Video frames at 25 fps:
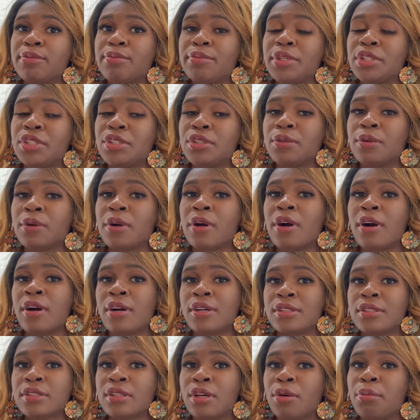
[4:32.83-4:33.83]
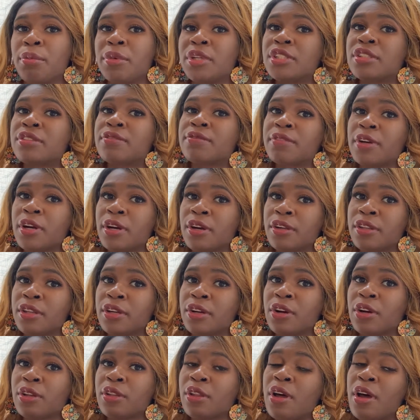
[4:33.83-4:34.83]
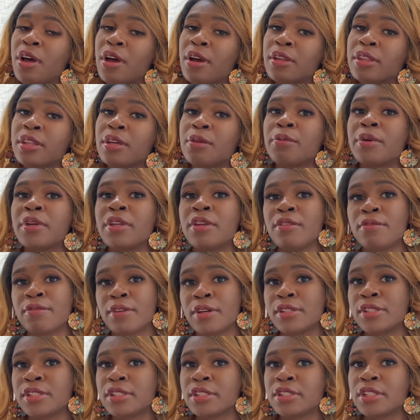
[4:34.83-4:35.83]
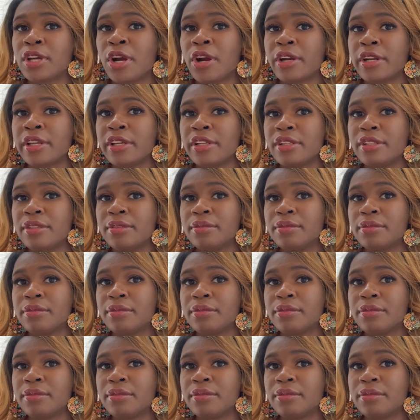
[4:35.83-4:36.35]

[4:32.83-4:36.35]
but you are also much further along than when you first started.